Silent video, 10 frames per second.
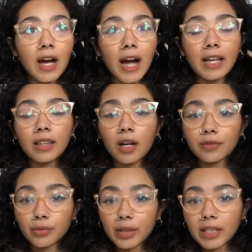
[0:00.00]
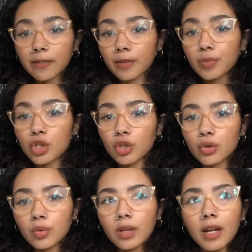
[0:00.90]
I loved reading from
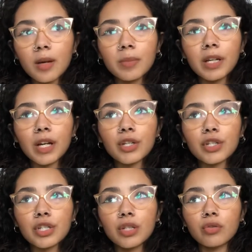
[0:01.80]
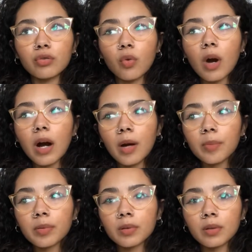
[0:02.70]
June because she grew up
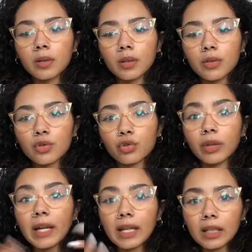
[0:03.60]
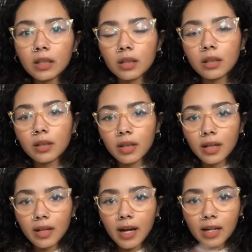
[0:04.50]
trained,
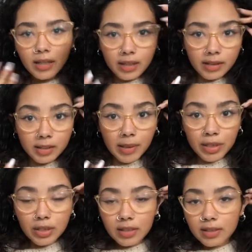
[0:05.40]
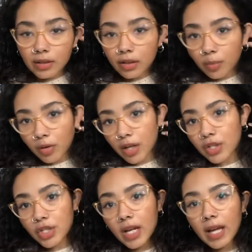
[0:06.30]
especially considered a
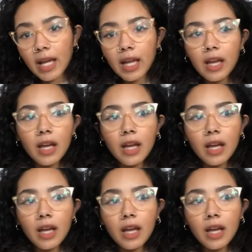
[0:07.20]
protege.